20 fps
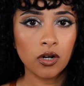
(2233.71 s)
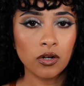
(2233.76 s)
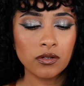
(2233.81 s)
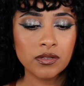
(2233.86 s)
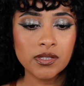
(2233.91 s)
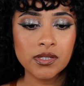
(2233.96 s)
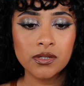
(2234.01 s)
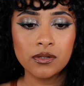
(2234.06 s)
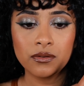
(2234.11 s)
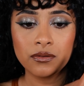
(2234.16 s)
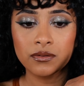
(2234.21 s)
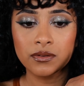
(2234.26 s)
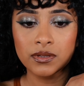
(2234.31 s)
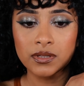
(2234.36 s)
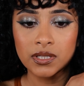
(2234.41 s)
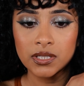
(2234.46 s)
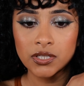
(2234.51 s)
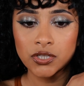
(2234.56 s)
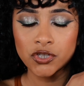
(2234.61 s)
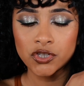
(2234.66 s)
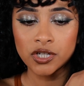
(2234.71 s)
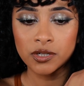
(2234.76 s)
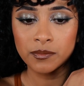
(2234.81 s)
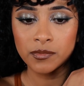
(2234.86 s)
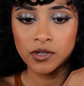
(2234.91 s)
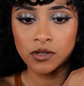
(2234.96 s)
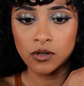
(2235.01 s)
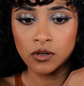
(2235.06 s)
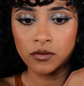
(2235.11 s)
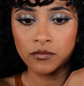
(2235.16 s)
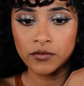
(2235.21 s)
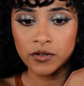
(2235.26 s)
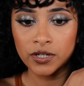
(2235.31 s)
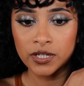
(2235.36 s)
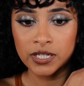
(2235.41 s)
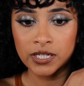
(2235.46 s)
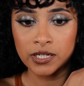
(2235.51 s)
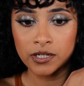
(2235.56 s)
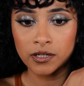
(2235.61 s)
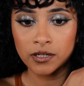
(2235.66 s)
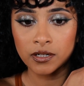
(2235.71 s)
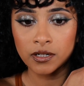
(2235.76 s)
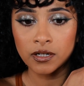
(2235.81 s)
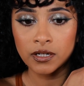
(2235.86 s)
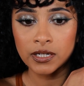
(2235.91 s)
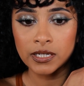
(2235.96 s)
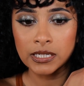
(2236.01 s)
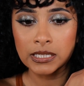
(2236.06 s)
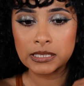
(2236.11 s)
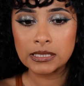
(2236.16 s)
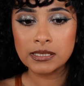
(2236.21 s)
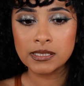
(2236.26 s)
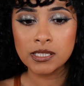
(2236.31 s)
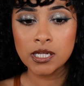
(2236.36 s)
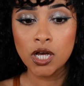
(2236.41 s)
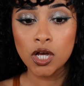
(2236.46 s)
Also, this shimmer over here is